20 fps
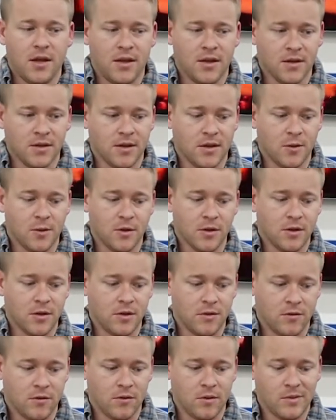is I
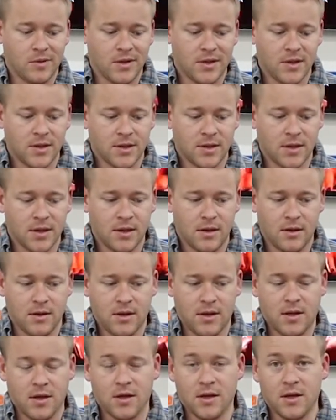want to replace
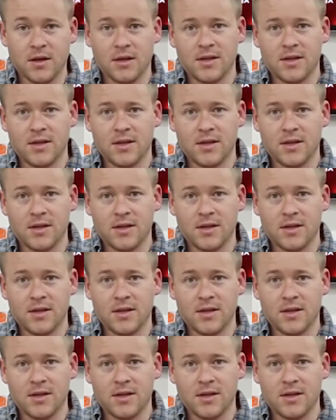the